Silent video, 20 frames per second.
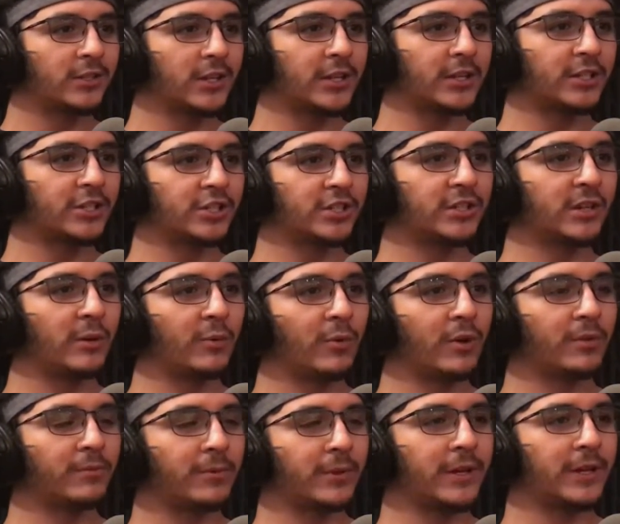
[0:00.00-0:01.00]
like just in
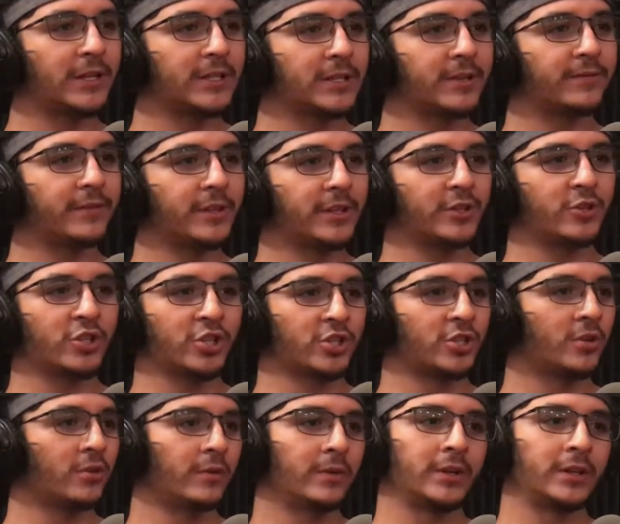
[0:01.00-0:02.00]
one place, I feel like you
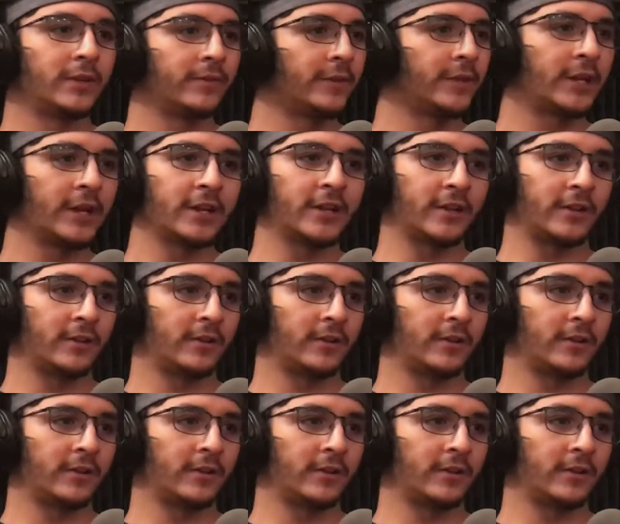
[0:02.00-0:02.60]
still wouldn't even get it.